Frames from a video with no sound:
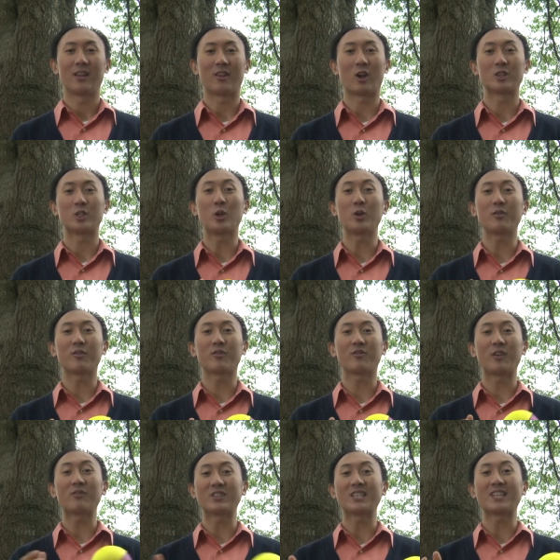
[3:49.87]
They're 2 to
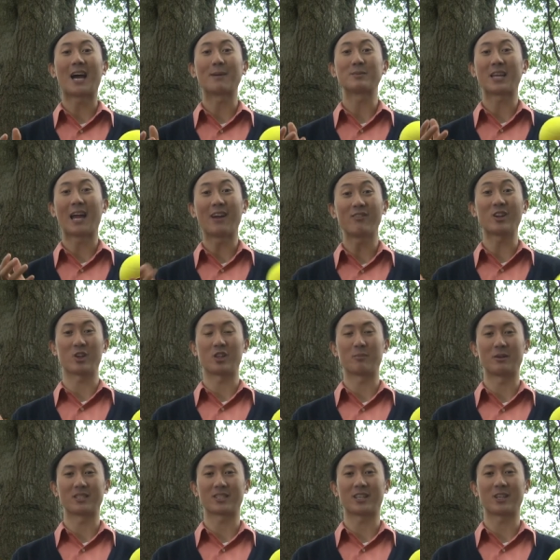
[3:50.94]
50 times heavier than
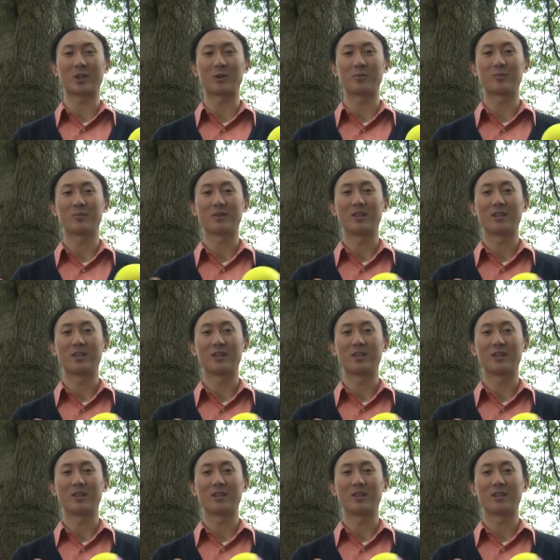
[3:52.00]
mosquito,